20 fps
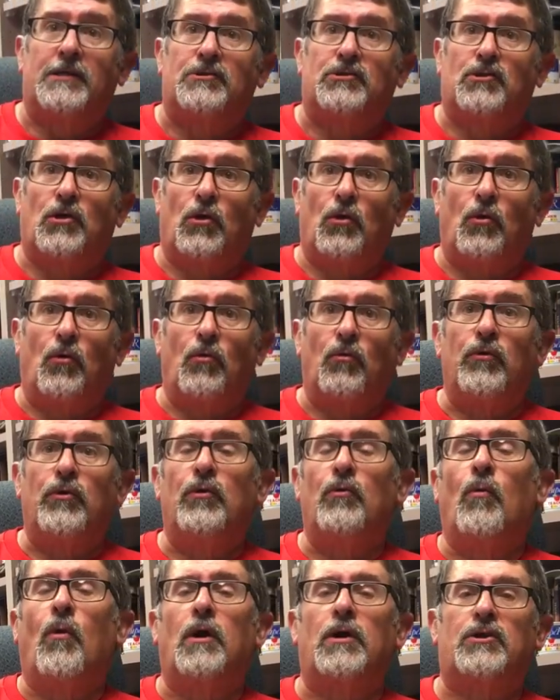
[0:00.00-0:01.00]
And so
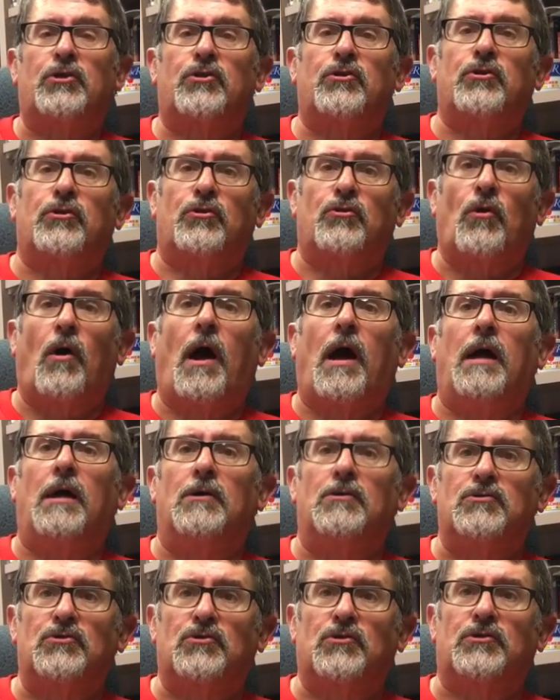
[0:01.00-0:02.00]
you watch the
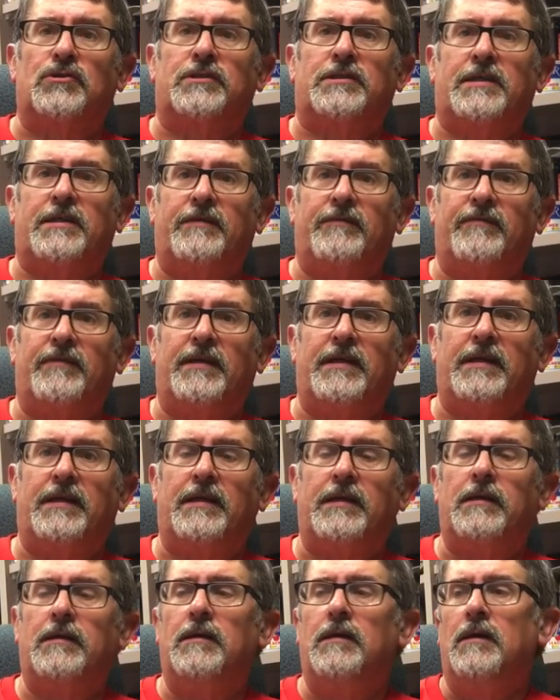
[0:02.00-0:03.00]
trials on TV.